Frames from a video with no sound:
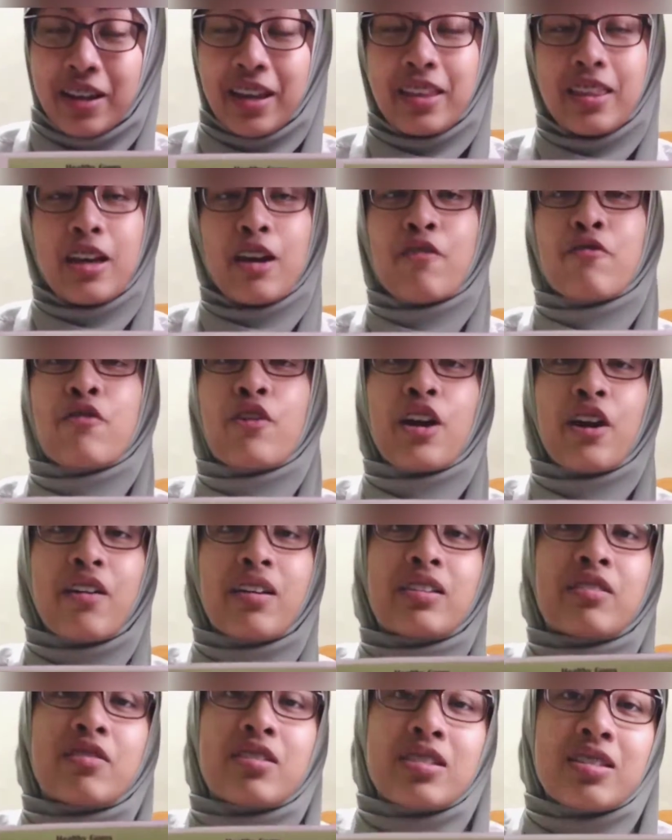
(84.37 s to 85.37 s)
Okay, there are four
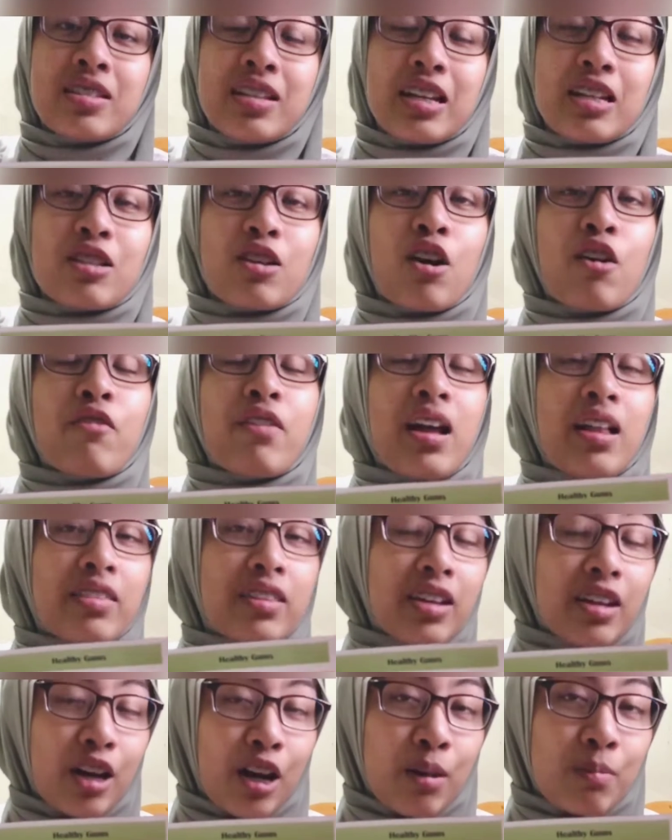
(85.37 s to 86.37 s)
characteristics of
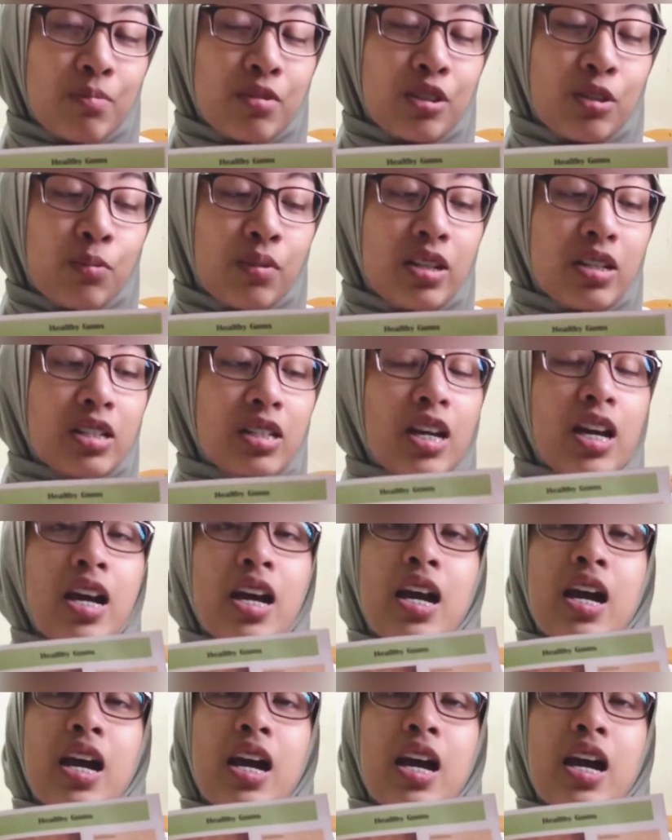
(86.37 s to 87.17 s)
healthy gums, which